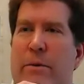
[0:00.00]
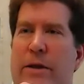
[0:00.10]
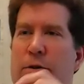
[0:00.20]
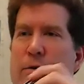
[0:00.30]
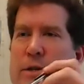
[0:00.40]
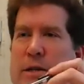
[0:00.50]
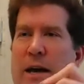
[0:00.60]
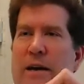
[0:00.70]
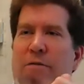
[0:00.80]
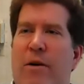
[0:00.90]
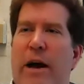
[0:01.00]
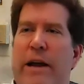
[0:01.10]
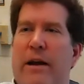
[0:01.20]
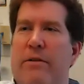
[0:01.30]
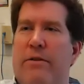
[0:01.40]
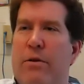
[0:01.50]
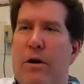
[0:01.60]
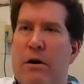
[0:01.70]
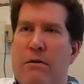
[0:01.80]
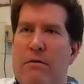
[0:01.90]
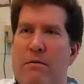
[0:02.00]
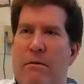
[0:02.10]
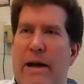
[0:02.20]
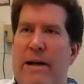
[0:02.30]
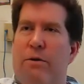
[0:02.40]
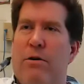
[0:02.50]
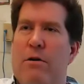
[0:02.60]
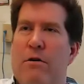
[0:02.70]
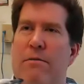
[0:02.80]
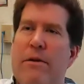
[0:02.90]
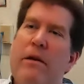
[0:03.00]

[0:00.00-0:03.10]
lose a day Friday to our annual